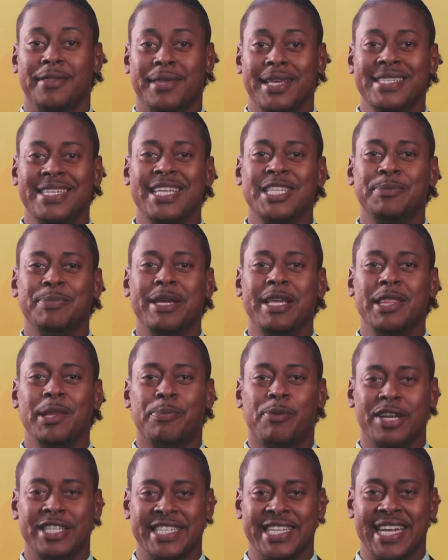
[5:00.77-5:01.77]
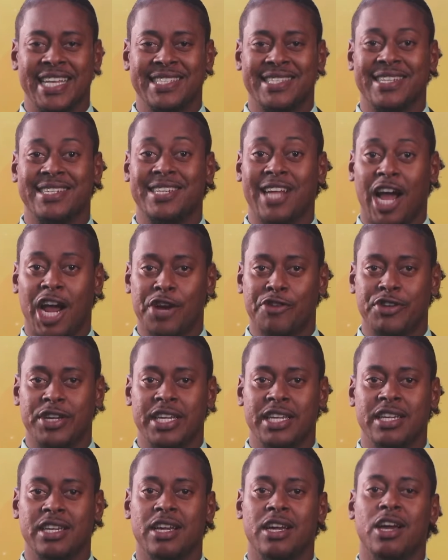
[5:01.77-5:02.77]
This has been the President's
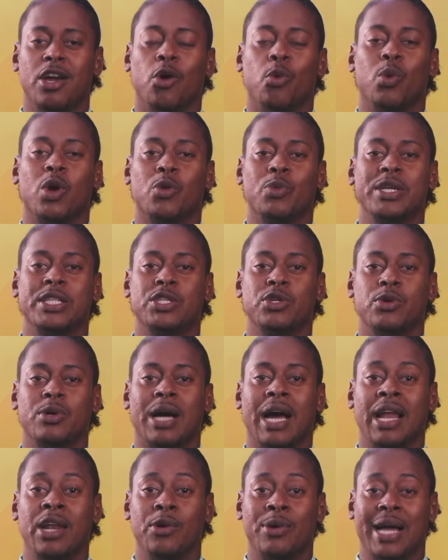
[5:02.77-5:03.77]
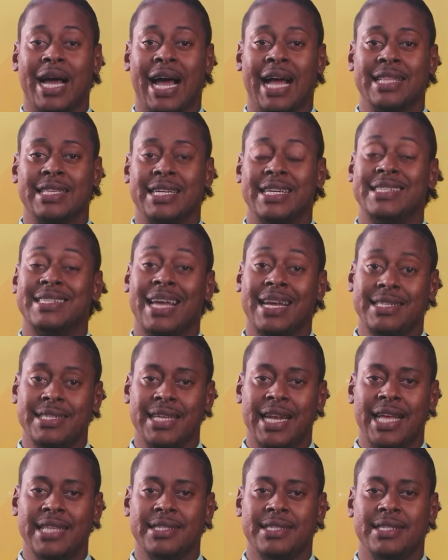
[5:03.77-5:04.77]
Diary, where we took a look at His
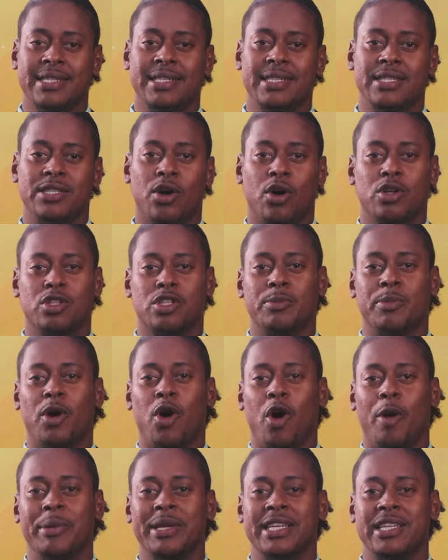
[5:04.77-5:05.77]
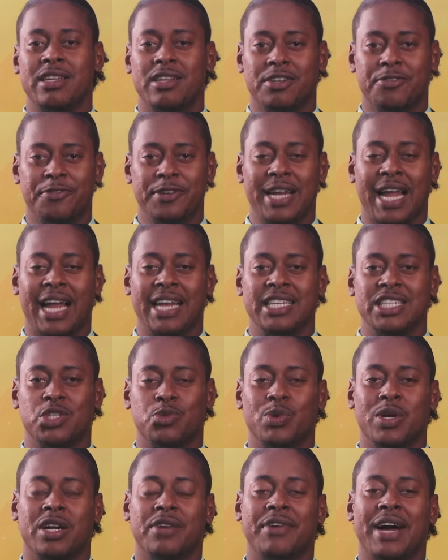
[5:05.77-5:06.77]
Excellency Dr. Mohamed Irfan Ali's
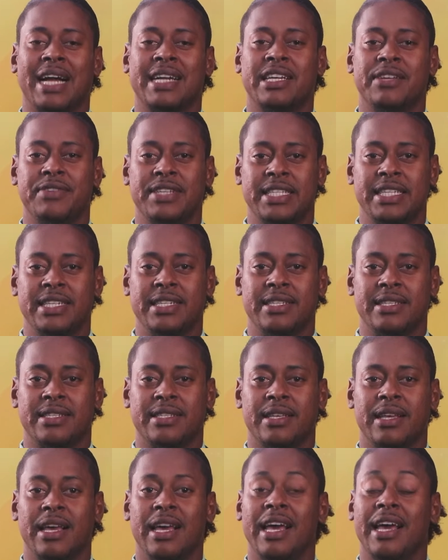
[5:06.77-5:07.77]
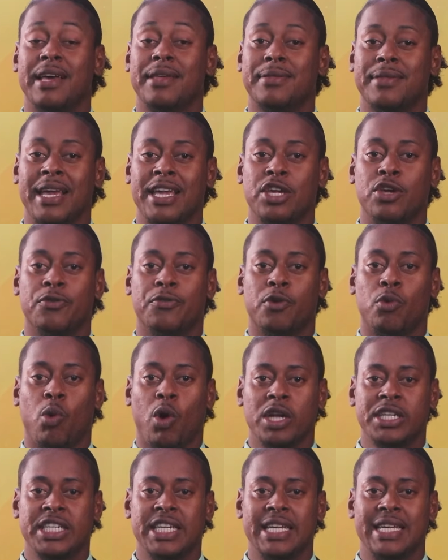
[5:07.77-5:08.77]
week of activities. Thank you for
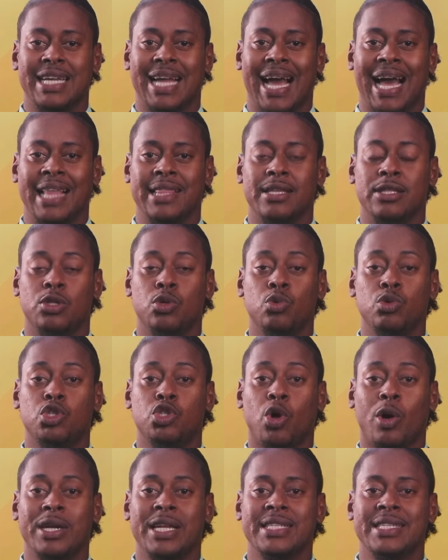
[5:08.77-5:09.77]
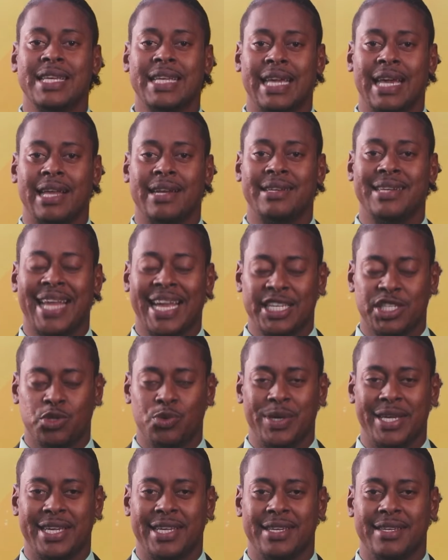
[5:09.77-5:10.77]
watching and do join us again next
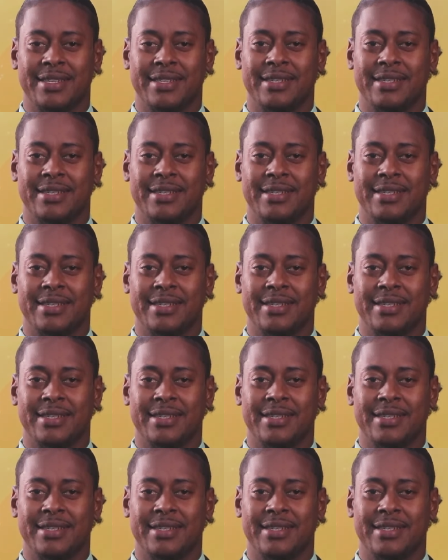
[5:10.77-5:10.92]
week.